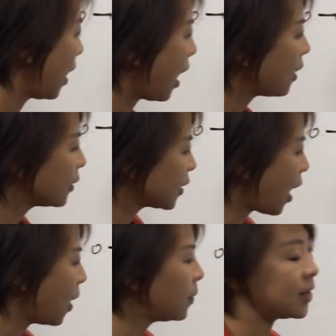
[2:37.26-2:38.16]
On the
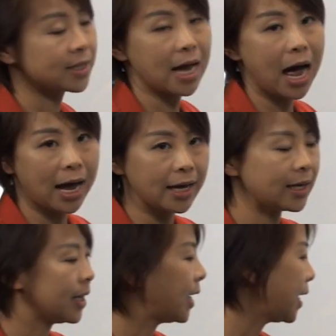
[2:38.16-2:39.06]
top, this eye
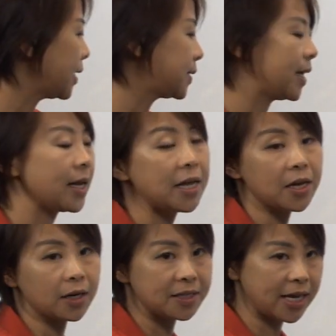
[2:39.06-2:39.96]
is an
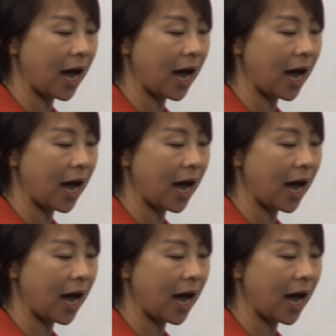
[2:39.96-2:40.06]
NRZ